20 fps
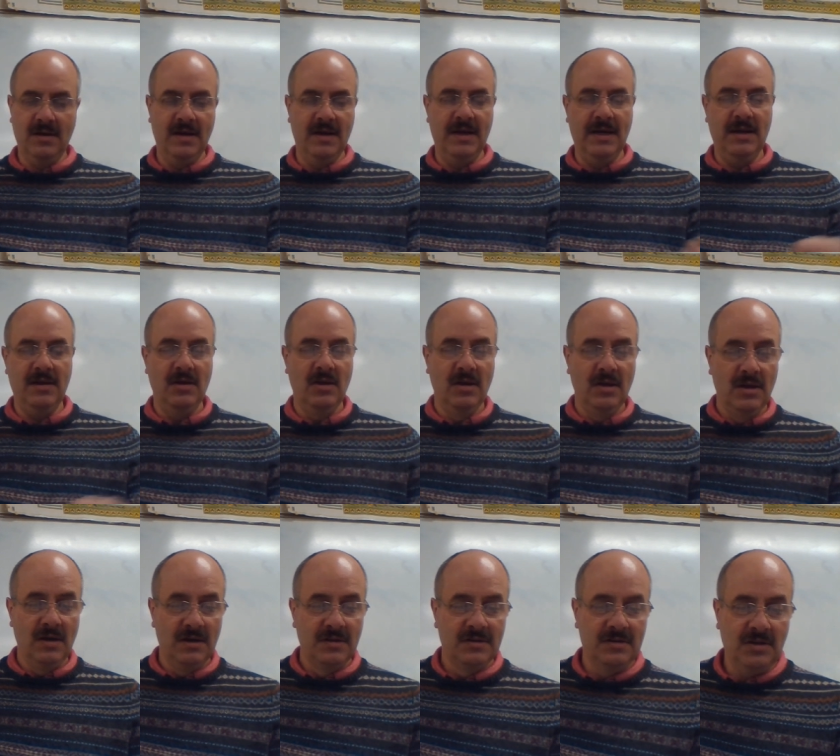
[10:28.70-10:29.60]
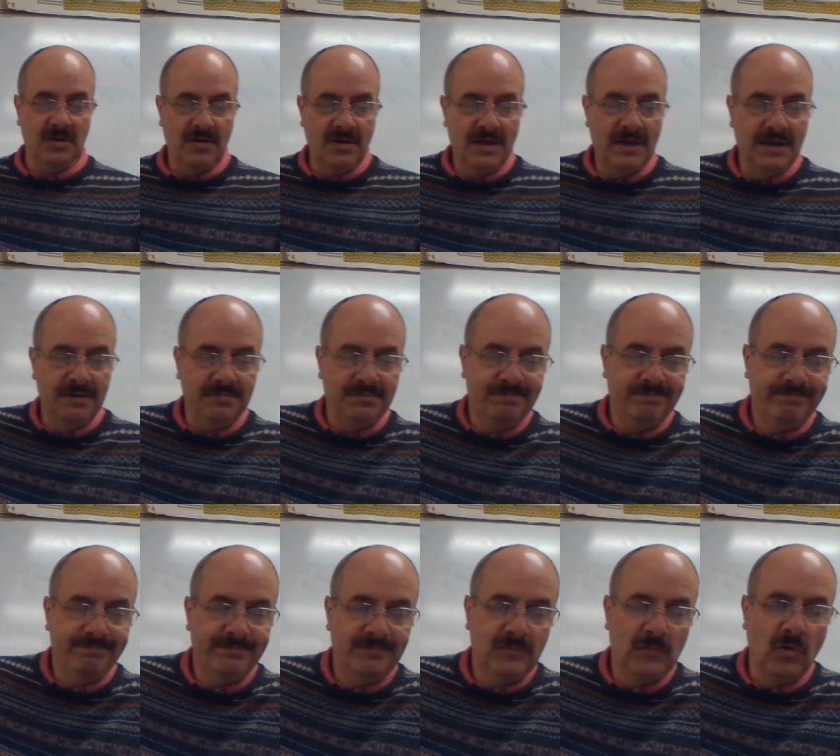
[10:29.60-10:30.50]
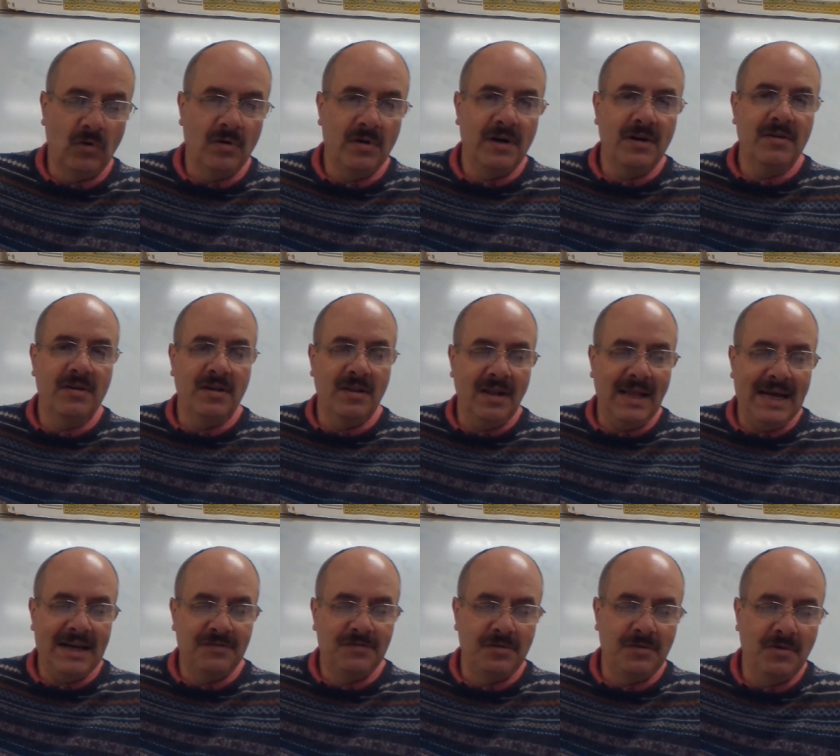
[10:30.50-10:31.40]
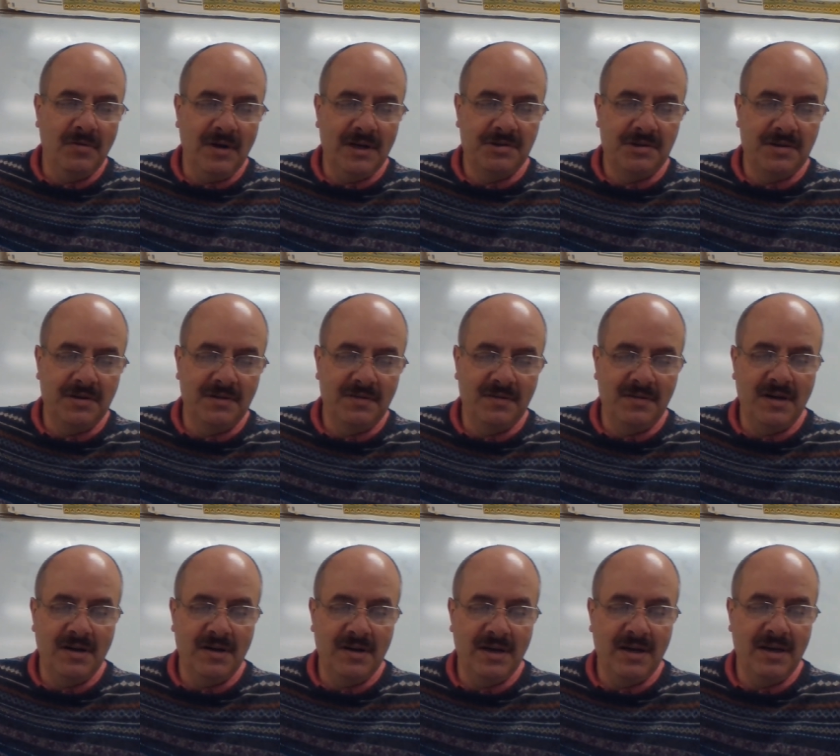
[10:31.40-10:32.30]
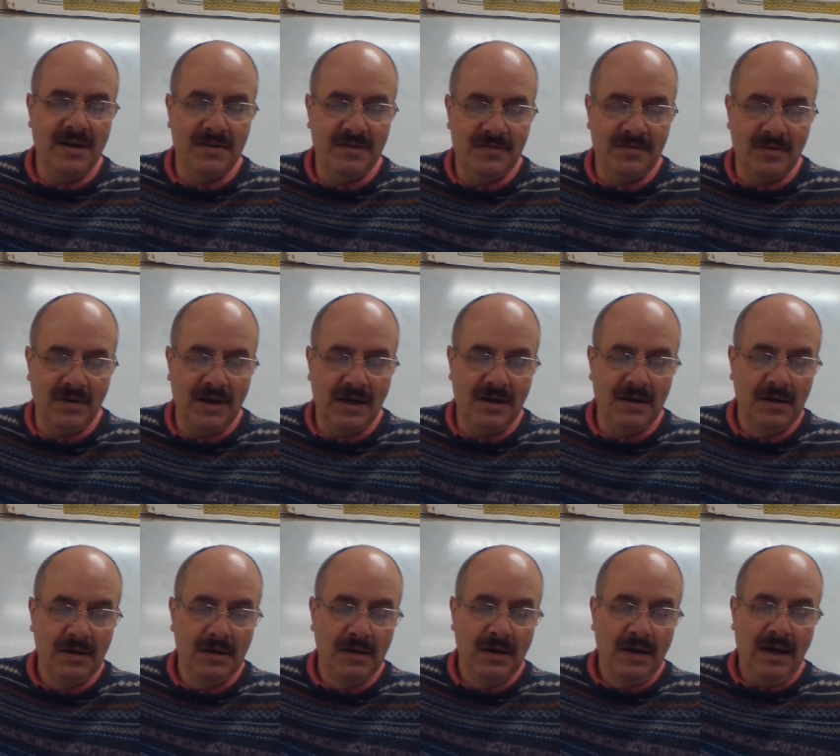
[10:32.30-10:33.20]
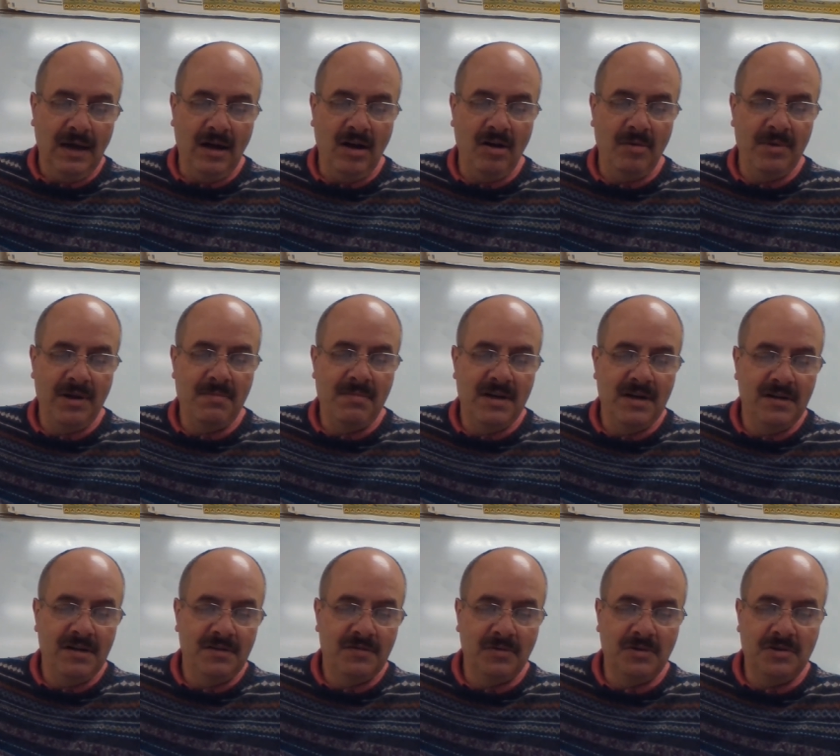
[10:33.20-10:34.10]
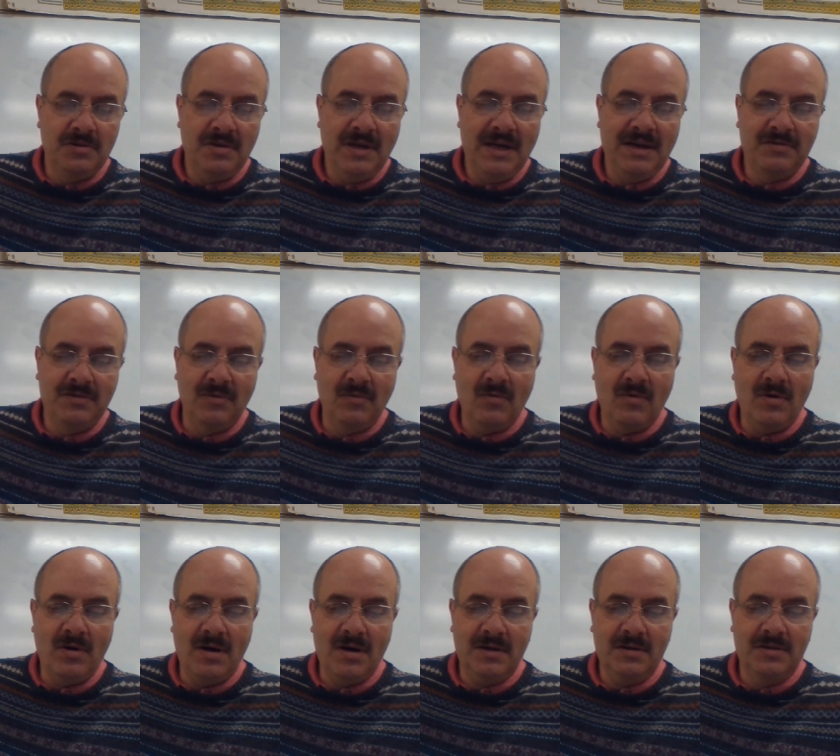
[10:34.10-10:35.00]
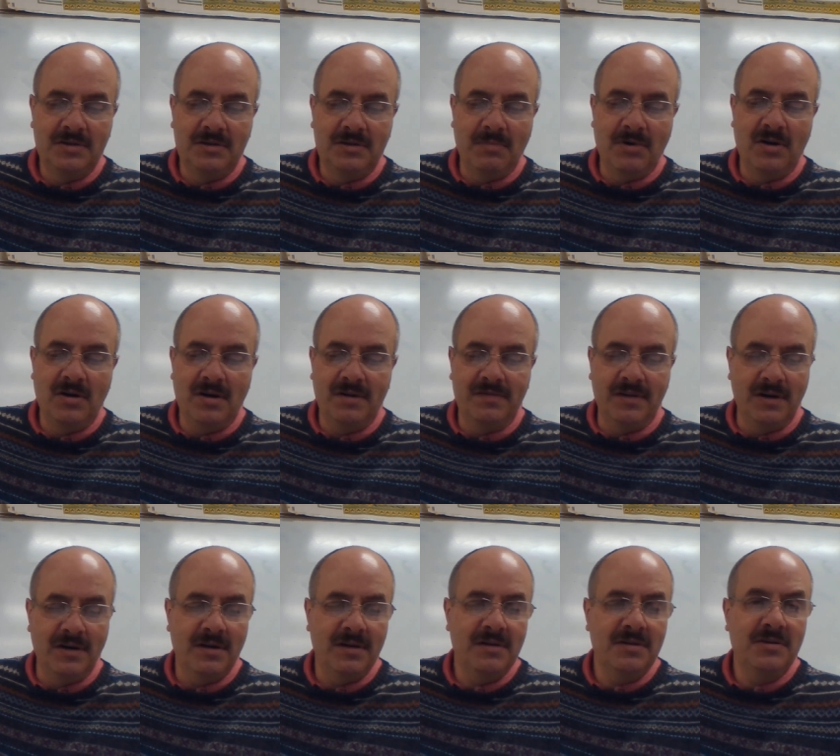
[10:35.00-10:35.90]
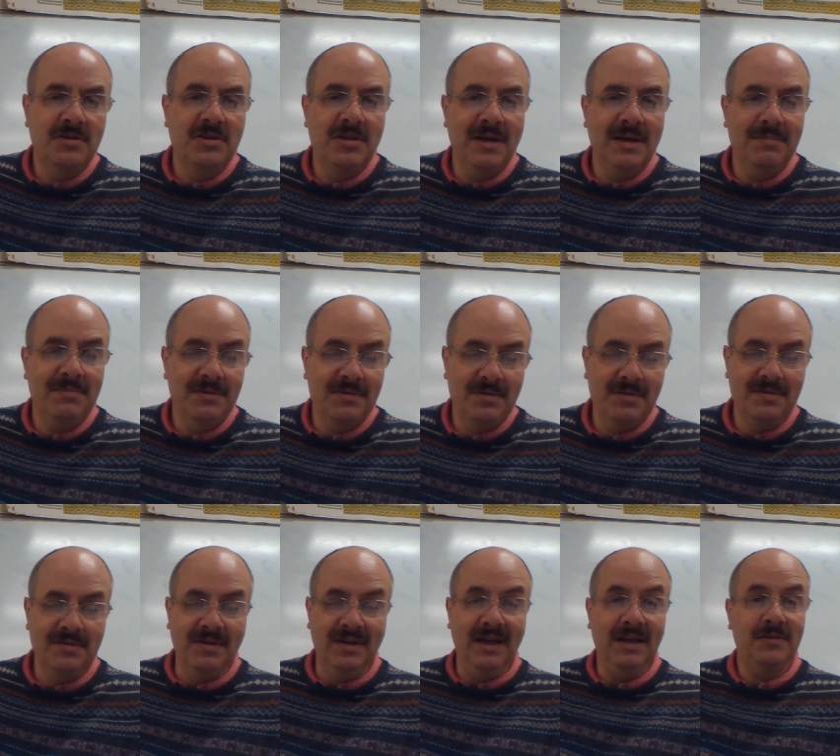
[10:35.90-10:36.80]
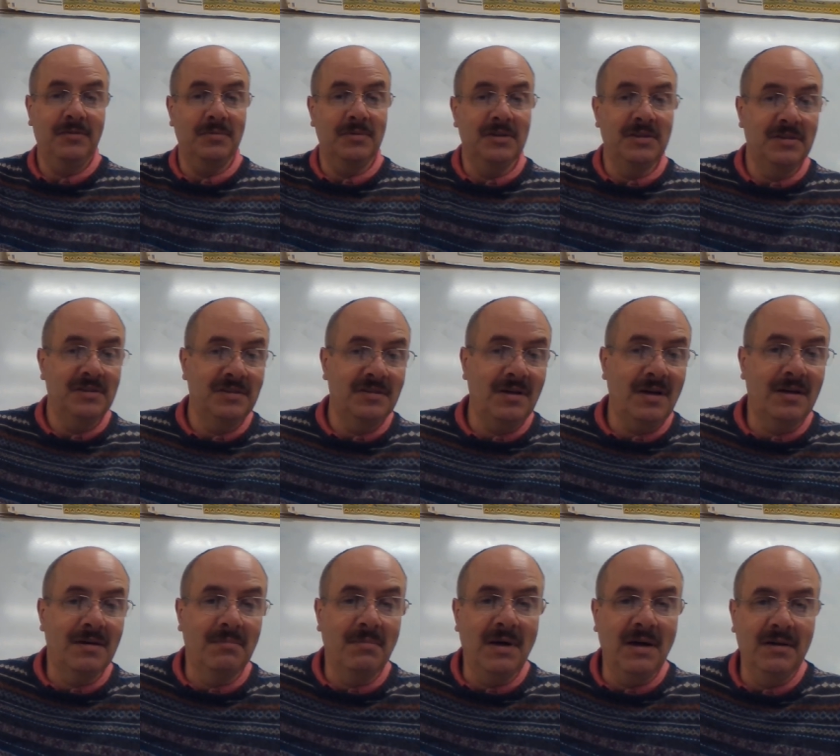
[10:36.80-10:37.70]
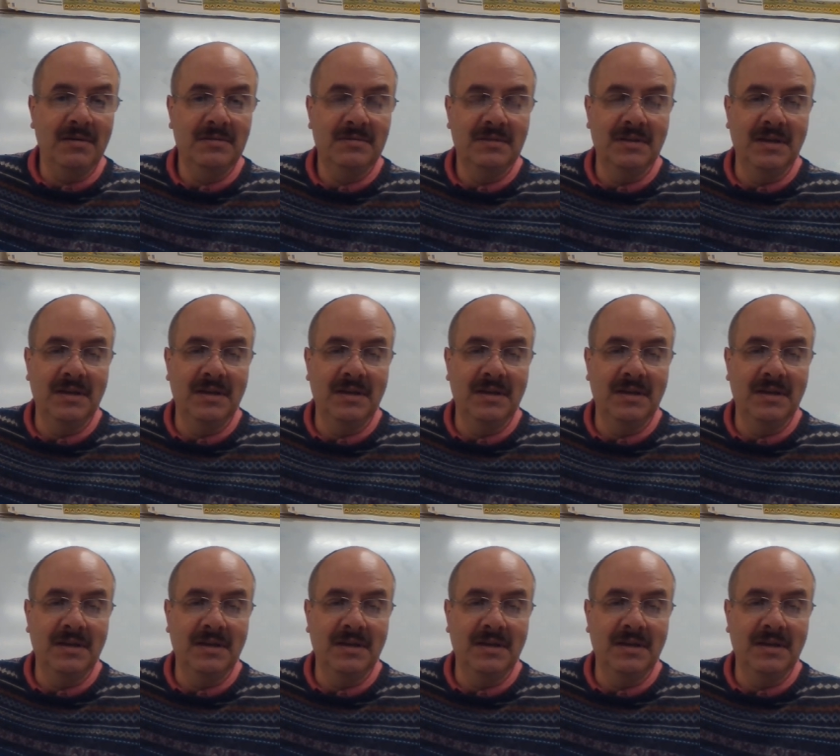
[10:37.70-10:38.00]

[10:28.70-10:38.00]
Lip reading: Right? So going over to the last few questions there again, it's how many minutes would you have to walk to burn off 100 chips? Well, that's what we were just talking about.